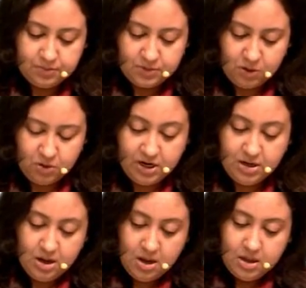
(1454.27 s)
Alright,
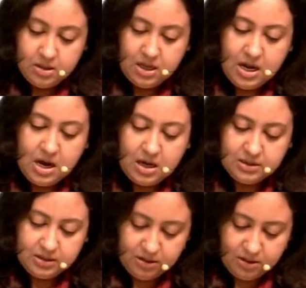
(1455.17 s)
the
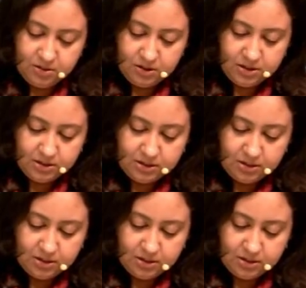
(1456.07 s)
answer here is